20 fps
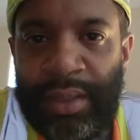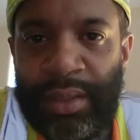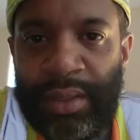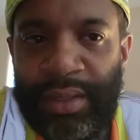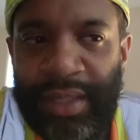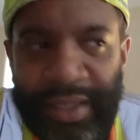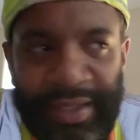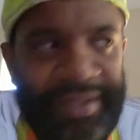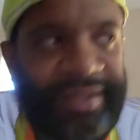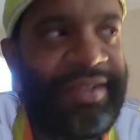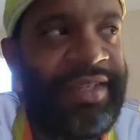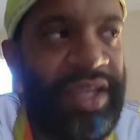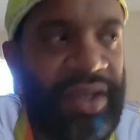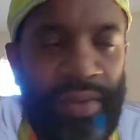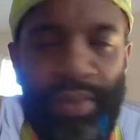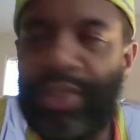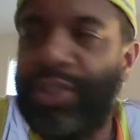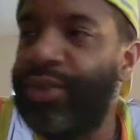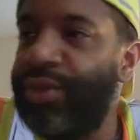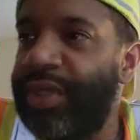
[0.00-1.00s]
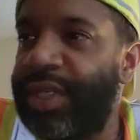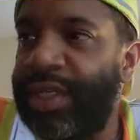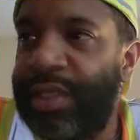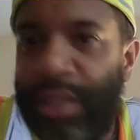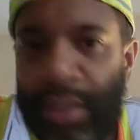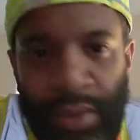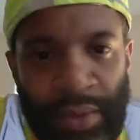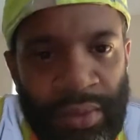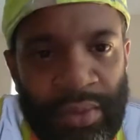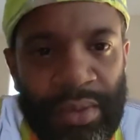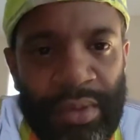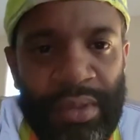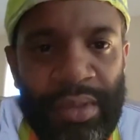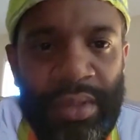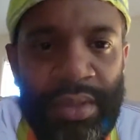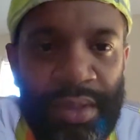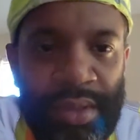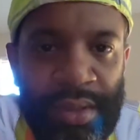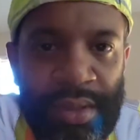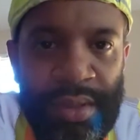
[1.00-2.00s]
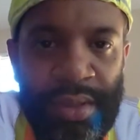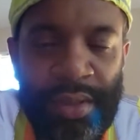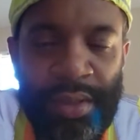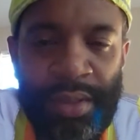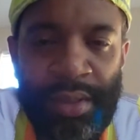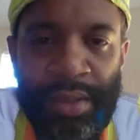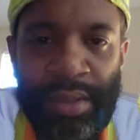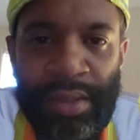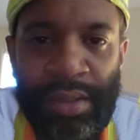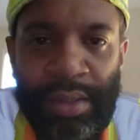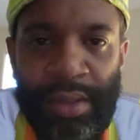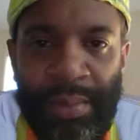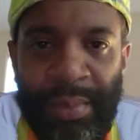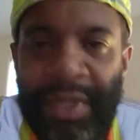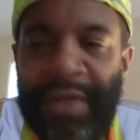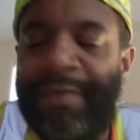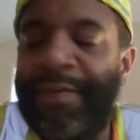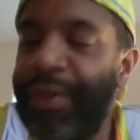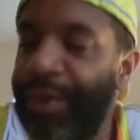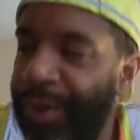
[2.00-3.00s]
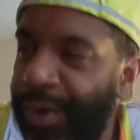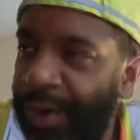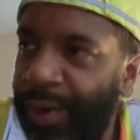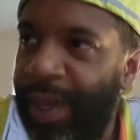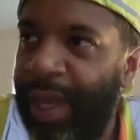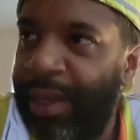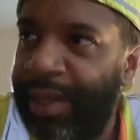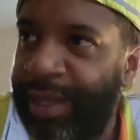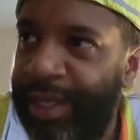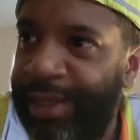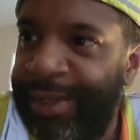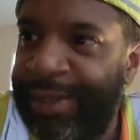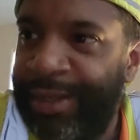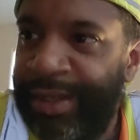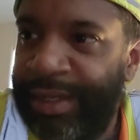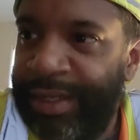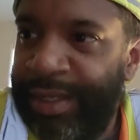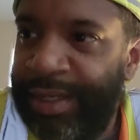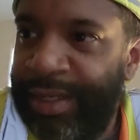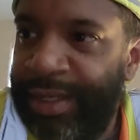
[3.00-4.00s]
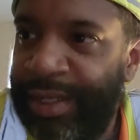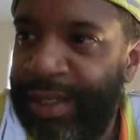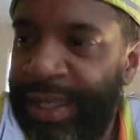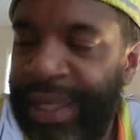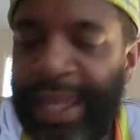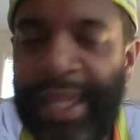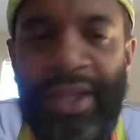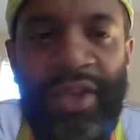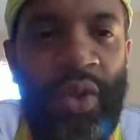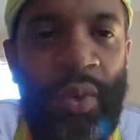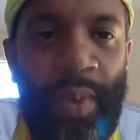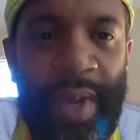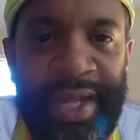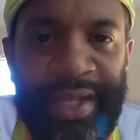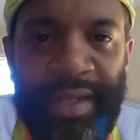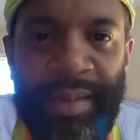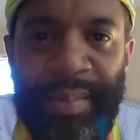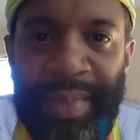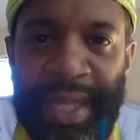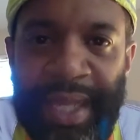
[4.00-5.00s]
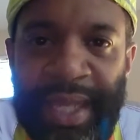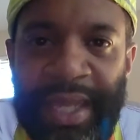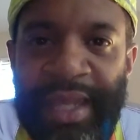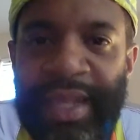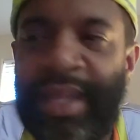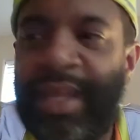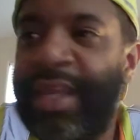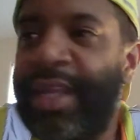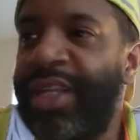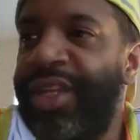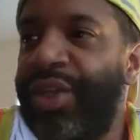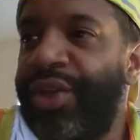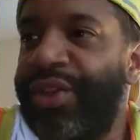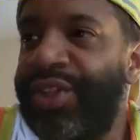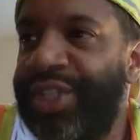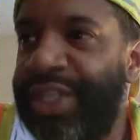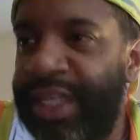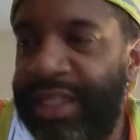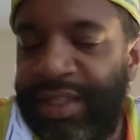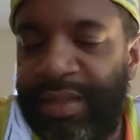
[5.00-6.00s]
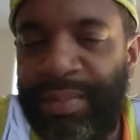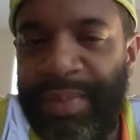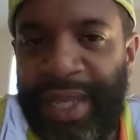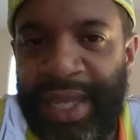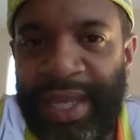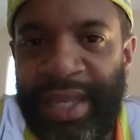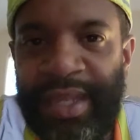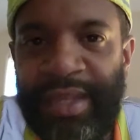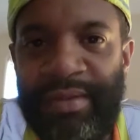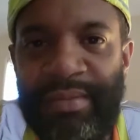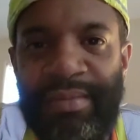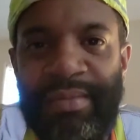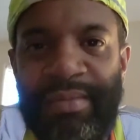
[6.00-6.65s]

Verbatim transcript: Let's see what you can do. But if you go out here and you wet the bed, you shit the bed,